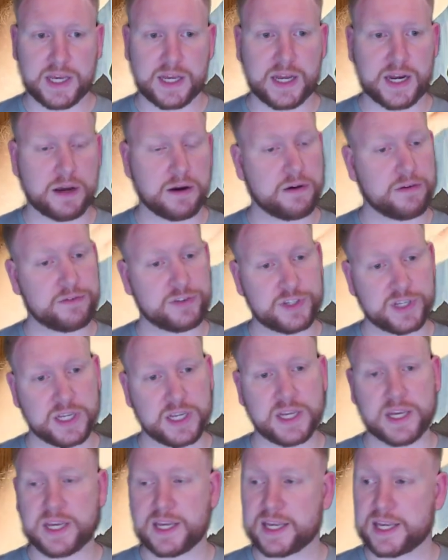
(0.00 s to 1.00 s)
Now,
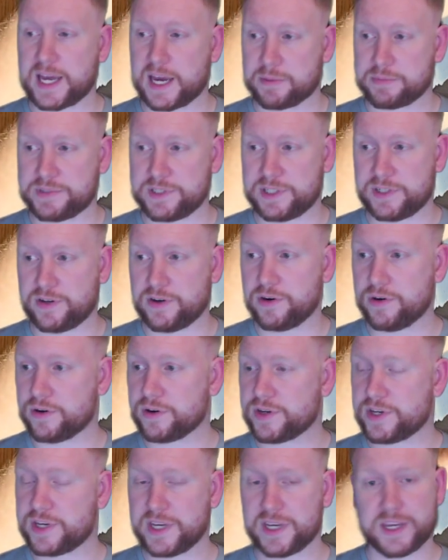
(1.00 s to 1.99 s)
obviously, Captain
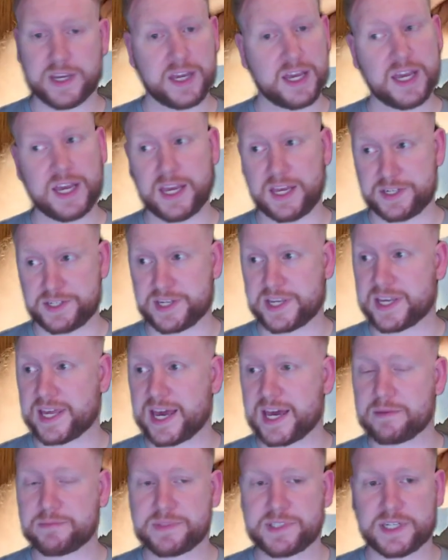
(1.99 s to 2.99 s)
Hook is a
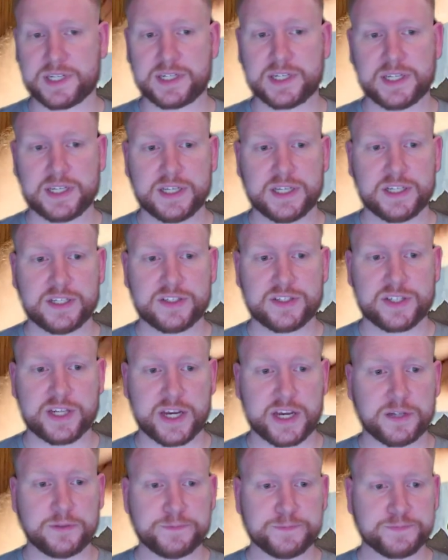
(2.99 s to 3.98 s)
captain.
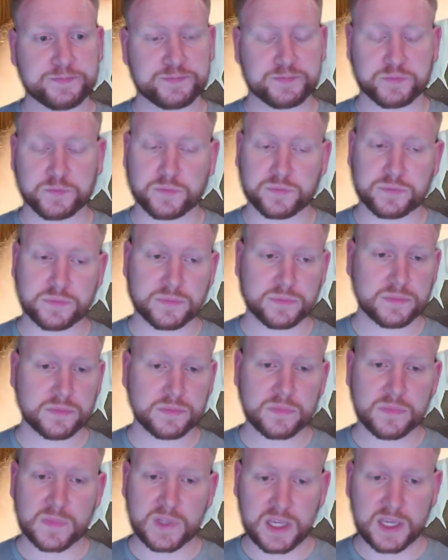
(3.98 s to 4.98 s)
So,
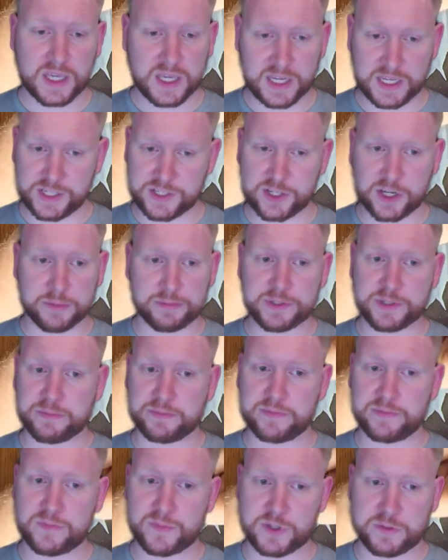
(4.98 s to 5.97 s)
he stops
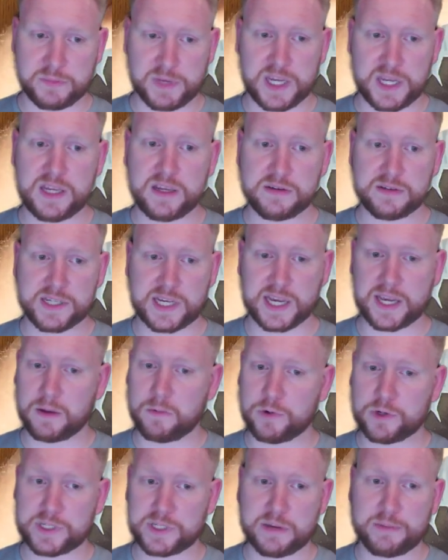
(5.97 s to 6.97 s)
Smee taking
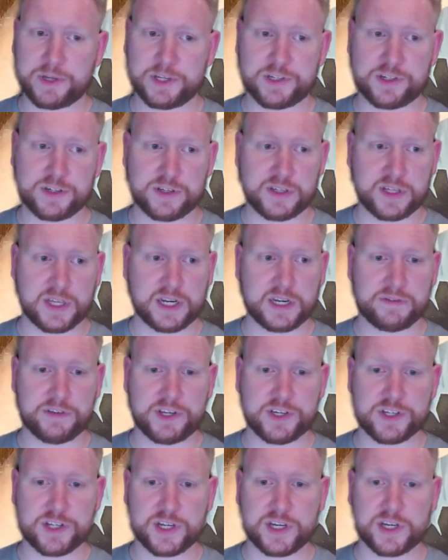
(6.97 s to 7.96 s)
1 damage at the end of
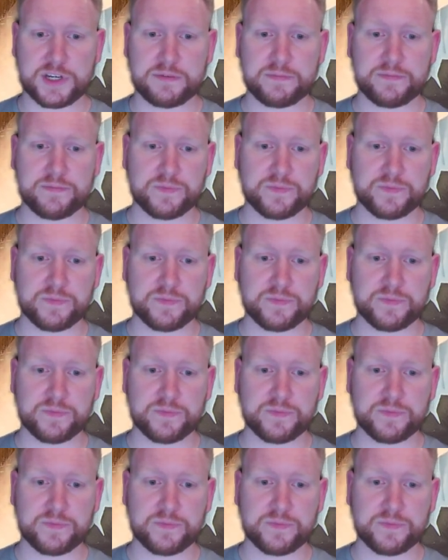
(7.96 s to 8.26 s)
each turn.